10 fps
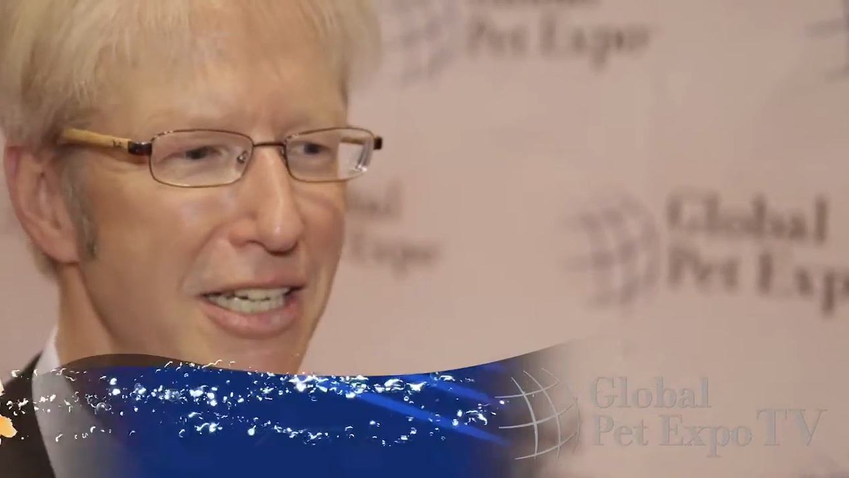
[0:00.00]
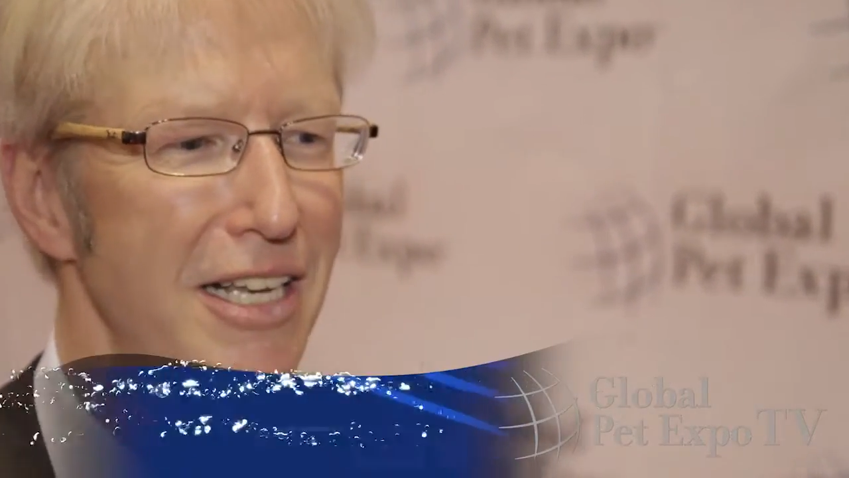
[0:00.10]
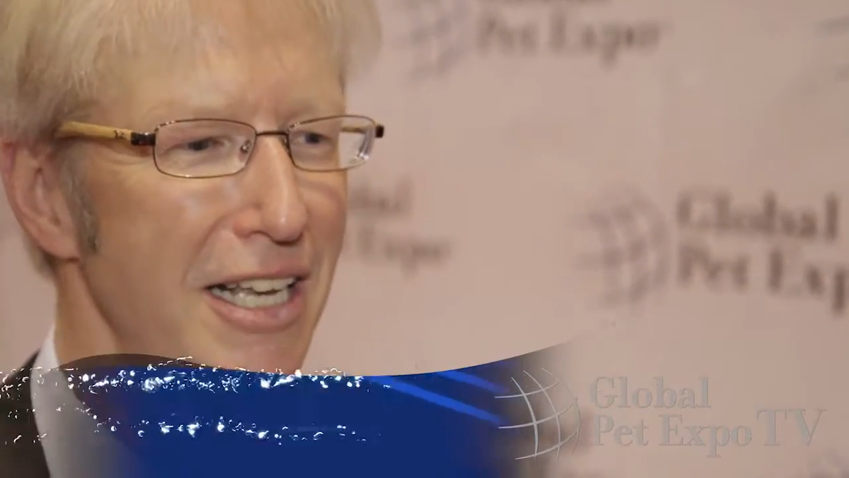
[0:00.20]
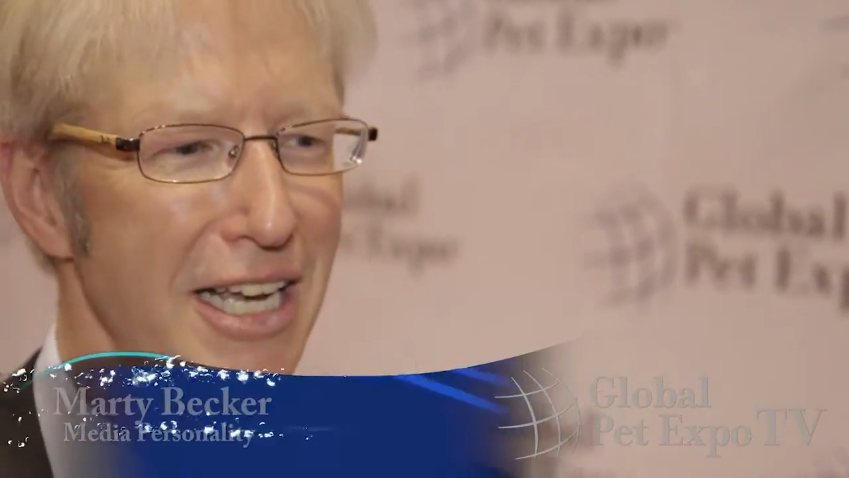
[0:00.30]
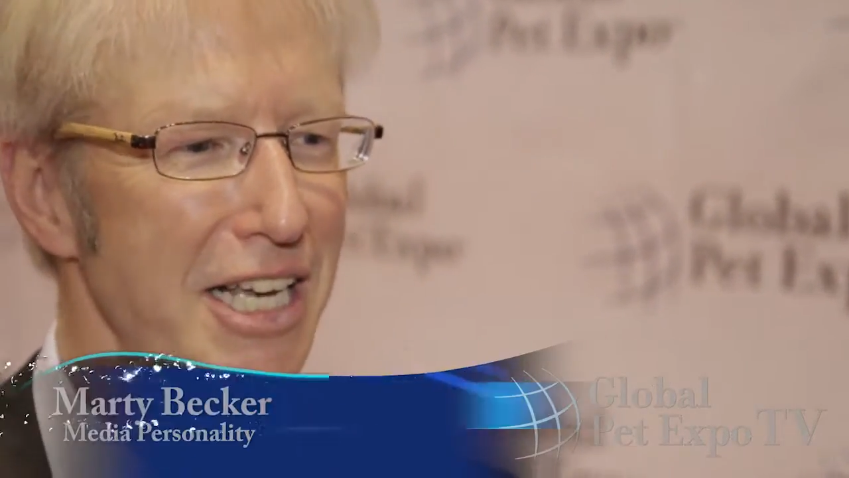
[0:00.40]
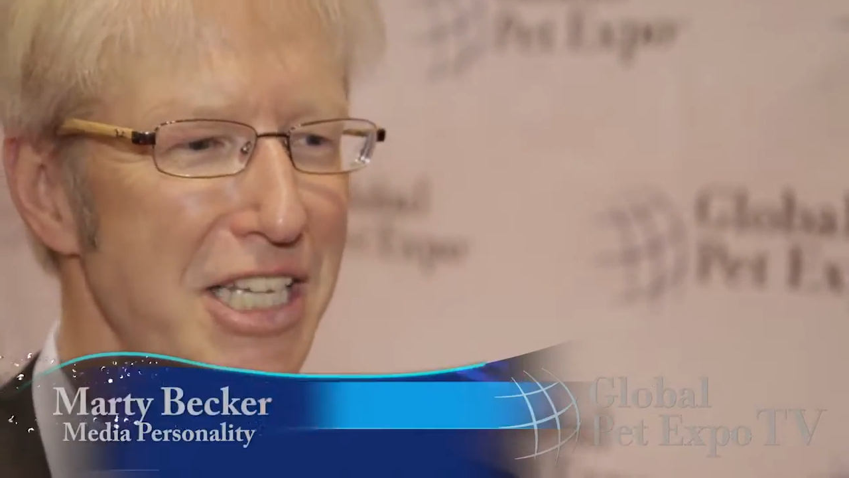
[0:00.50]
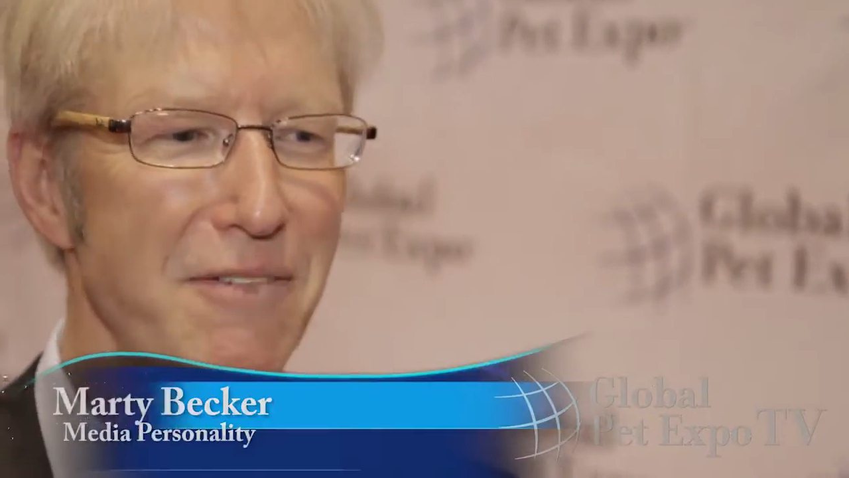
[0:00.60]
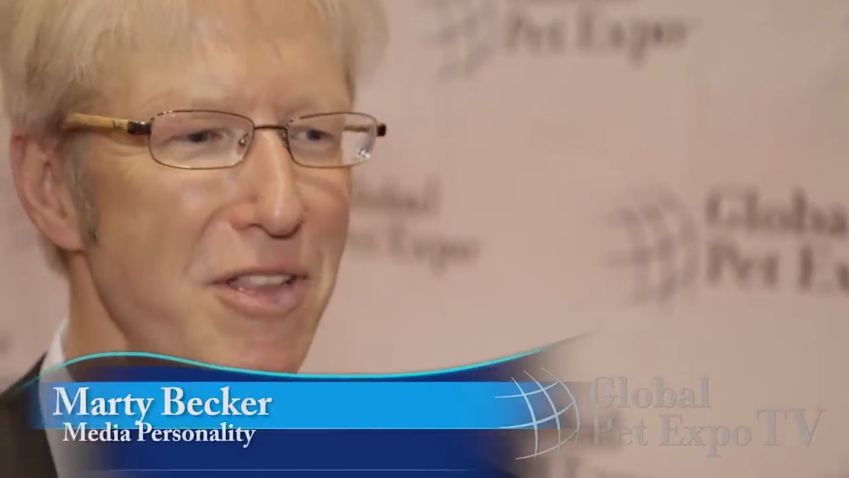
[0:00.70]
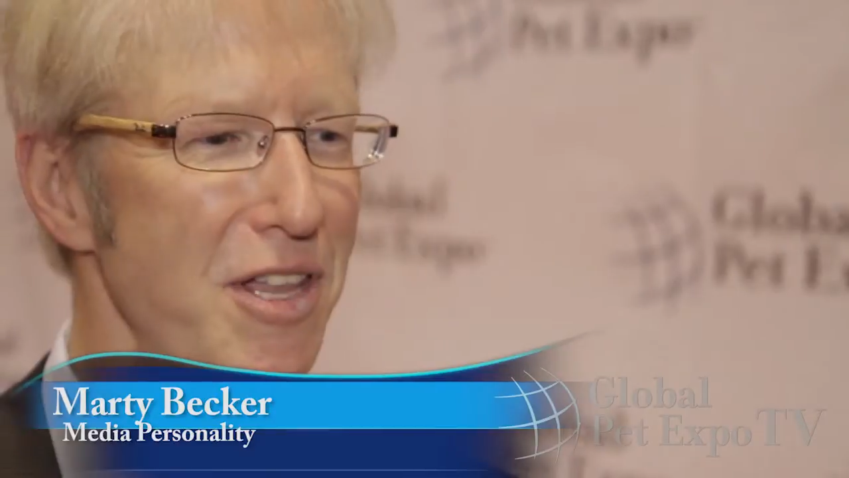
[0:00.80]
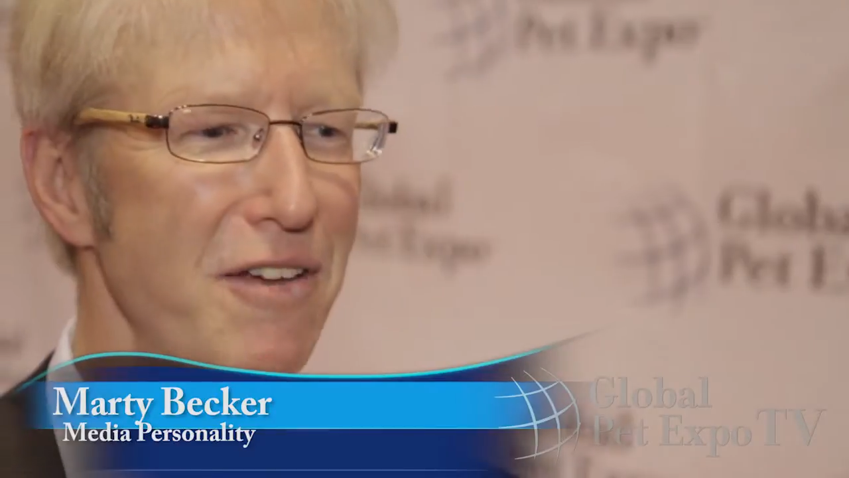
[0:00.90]
And it's
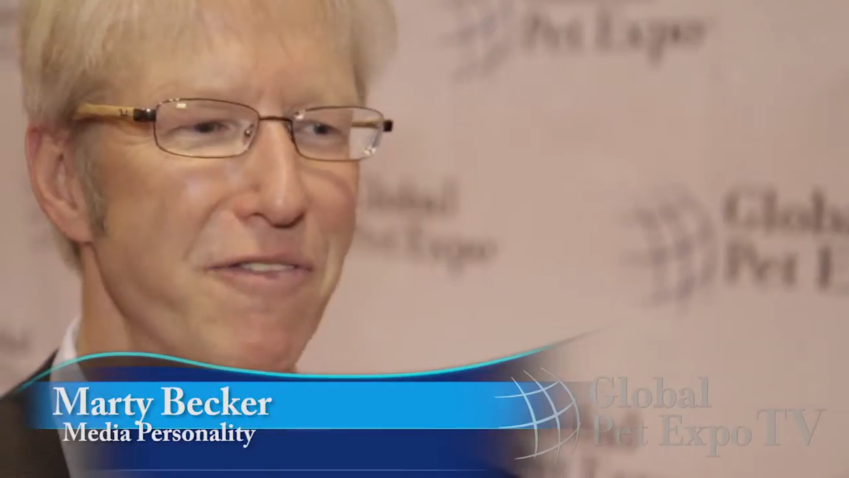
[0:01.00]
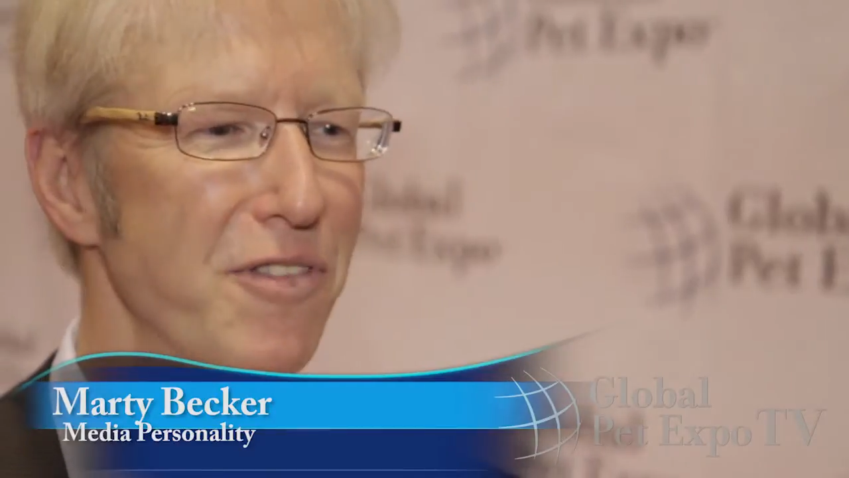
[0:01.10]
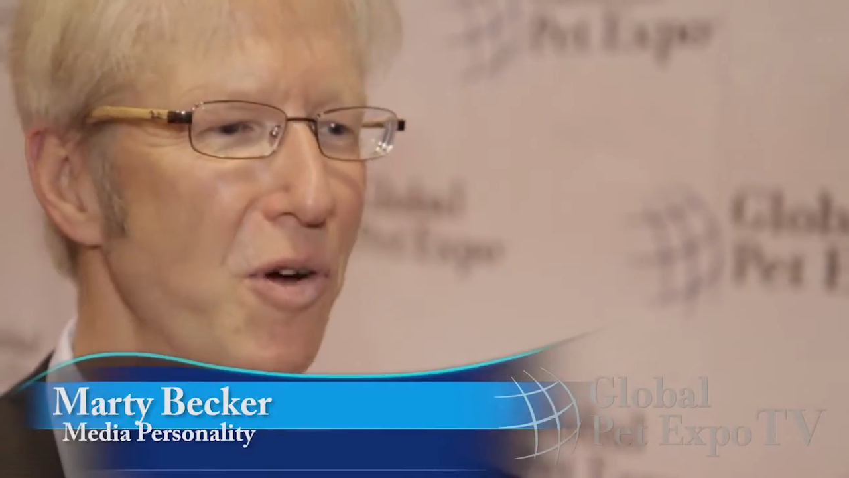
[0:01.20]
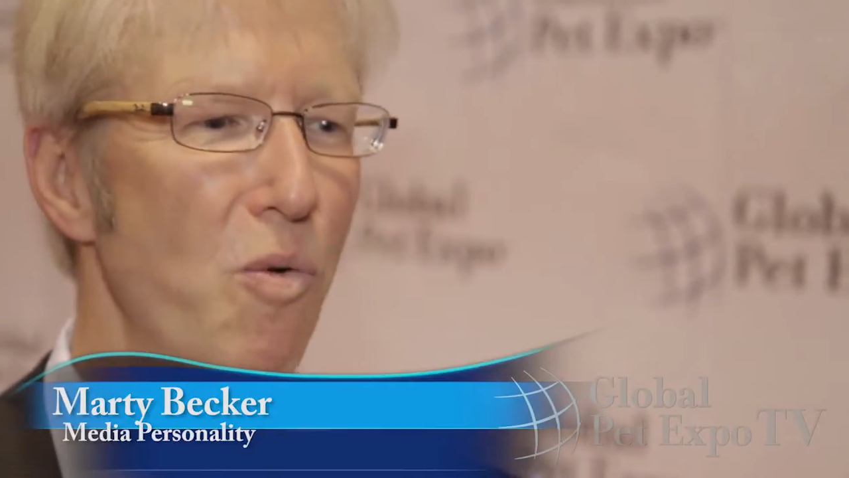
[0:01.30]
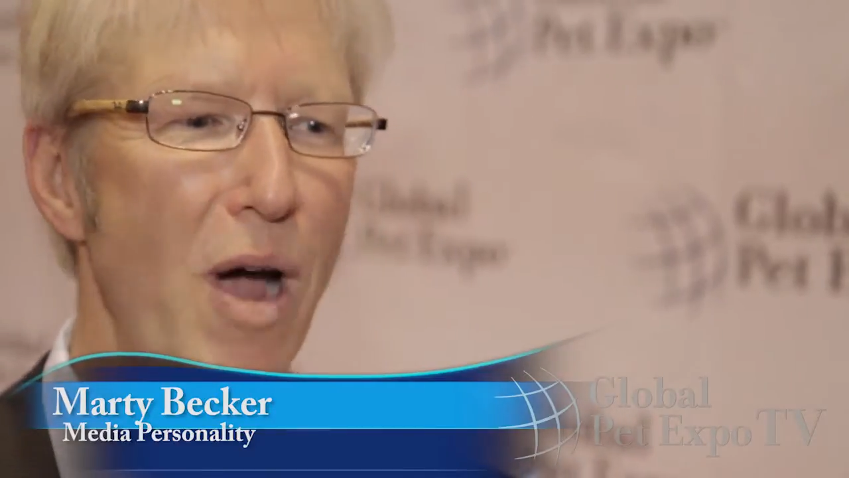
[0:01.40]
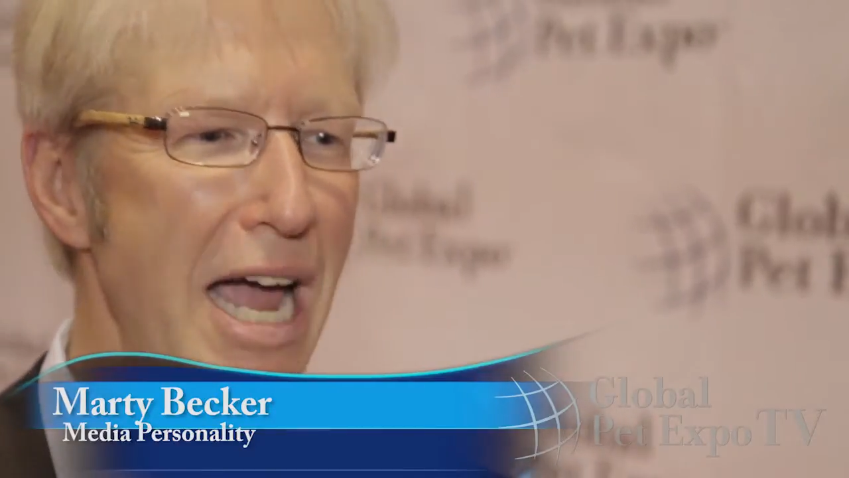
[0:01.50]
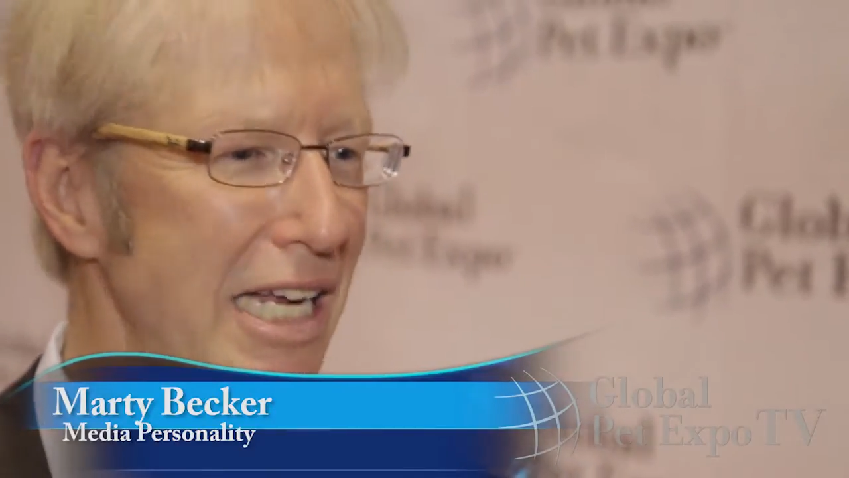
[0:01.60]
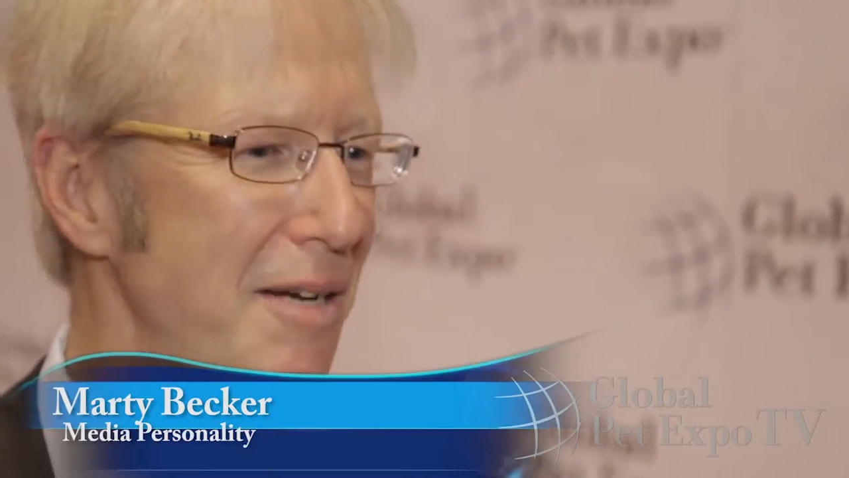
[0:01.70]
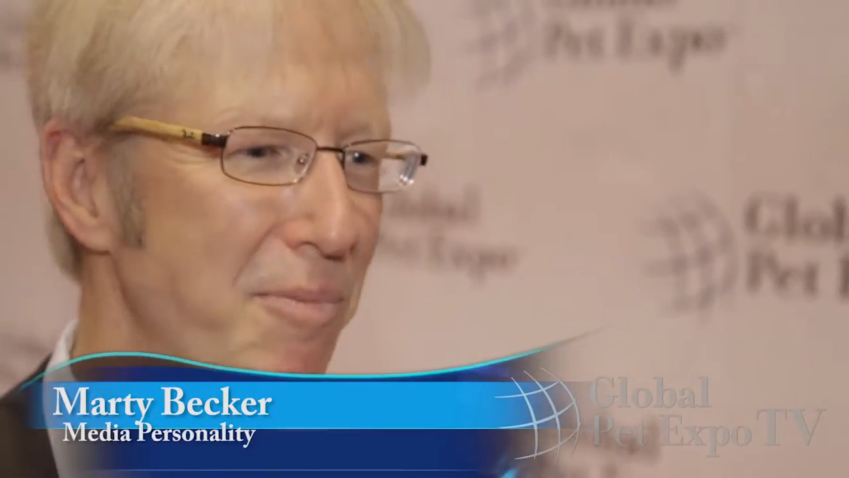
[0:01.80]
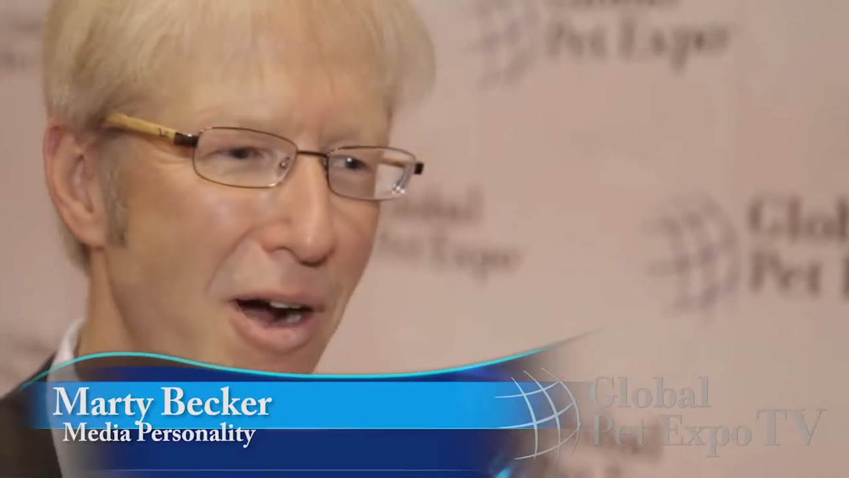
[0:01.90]
everything from the wacky